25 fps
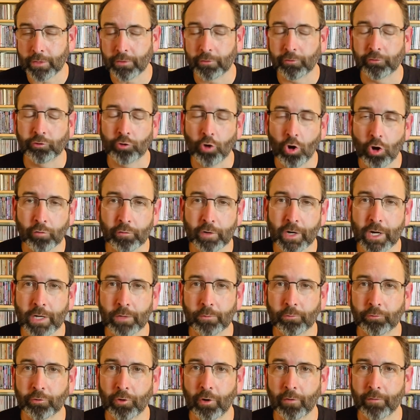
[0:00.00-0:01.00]
The songwriting
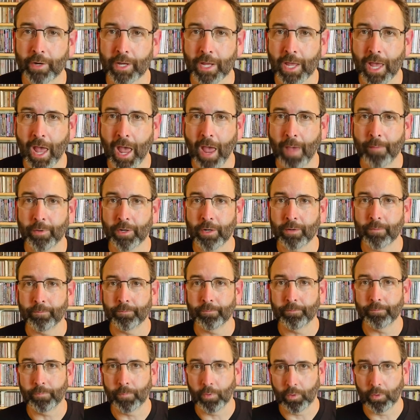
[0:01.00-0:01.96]
was already happening